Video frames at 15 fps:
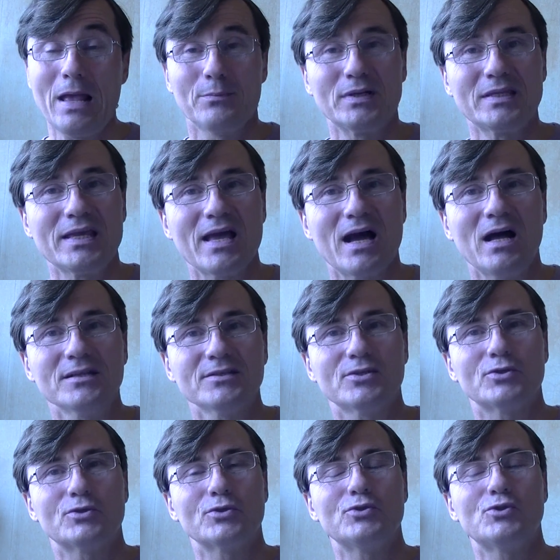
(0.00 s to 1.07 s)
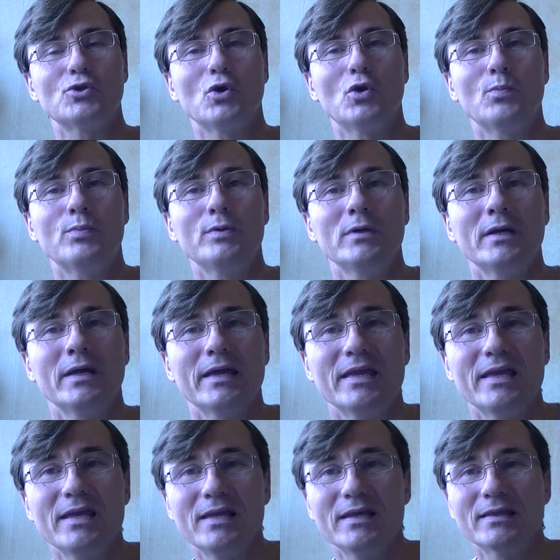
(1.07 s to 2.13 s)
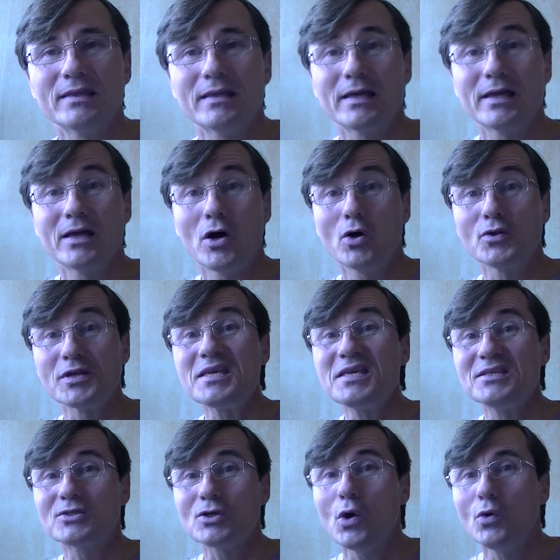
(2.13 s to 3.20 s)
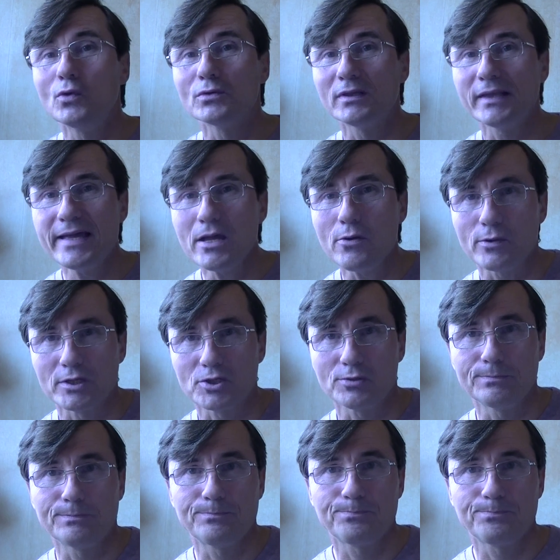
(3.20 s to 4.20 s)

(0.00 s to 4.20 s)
But he answered to Job on his own language.